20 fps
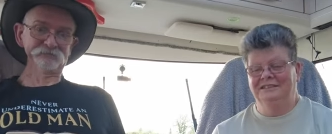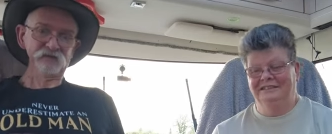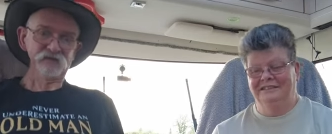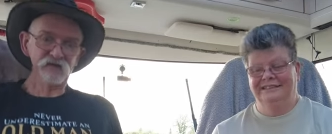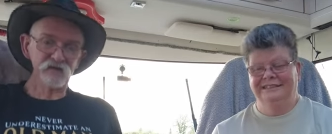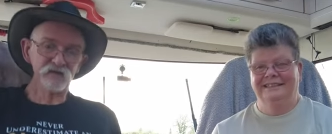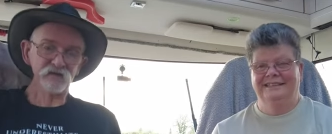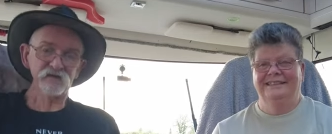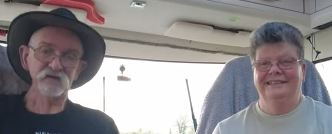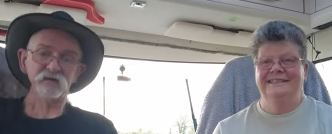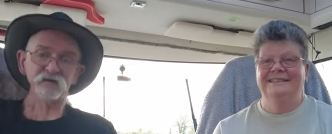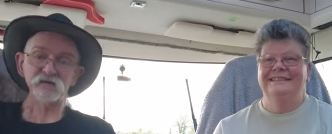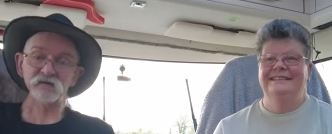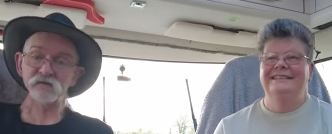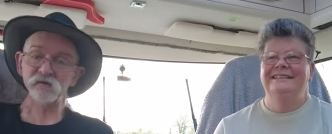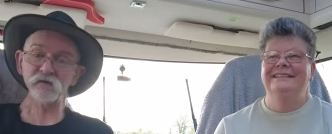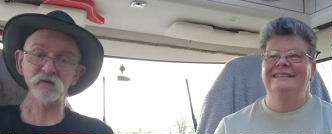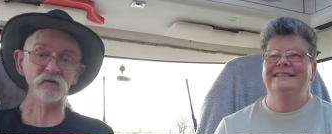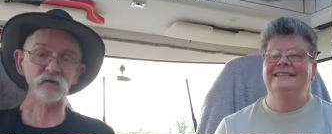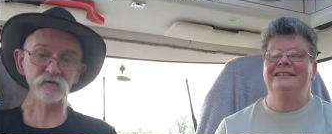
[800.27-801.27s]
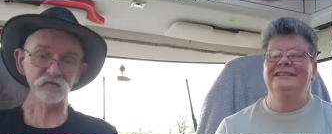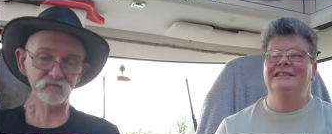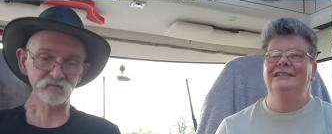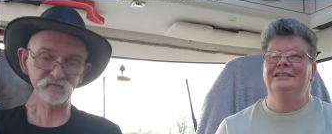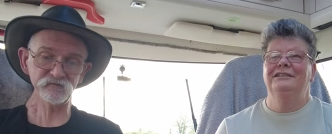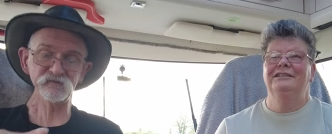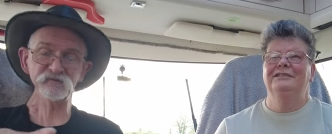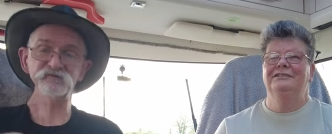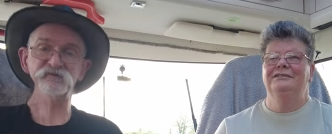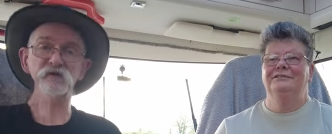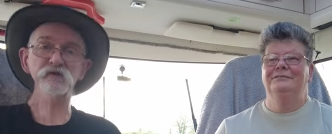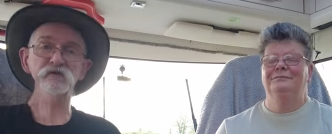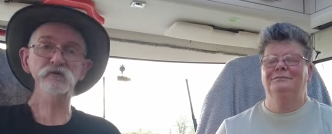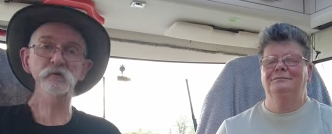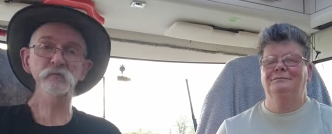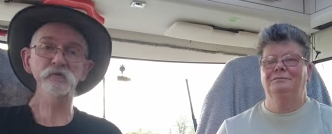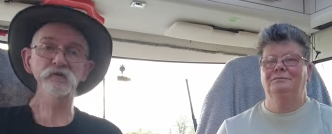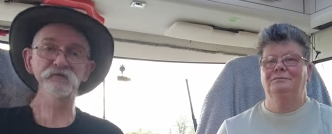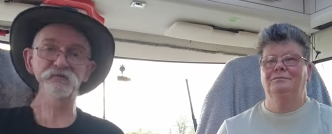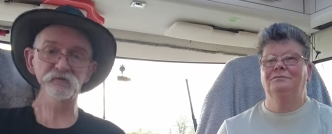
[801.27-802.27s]
Speaker 1: yeah, and you're not, you're, you're still a
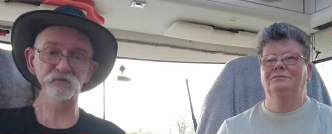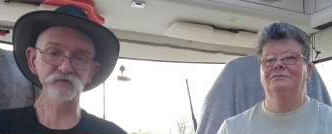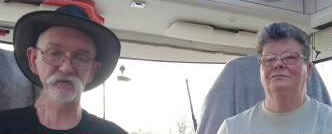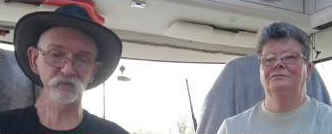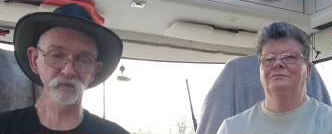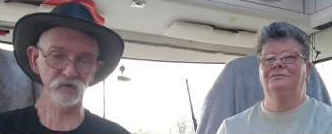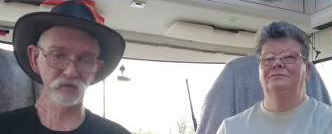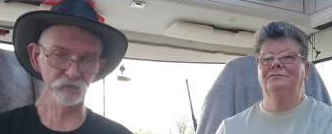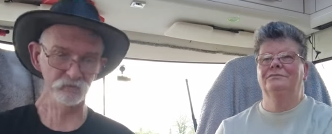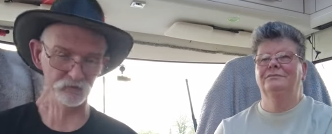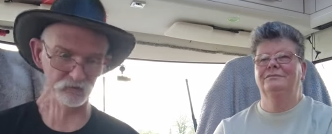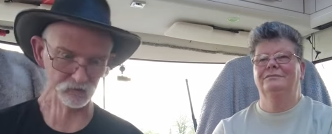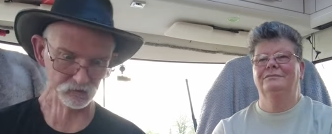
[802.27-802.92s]
couple of foot away, but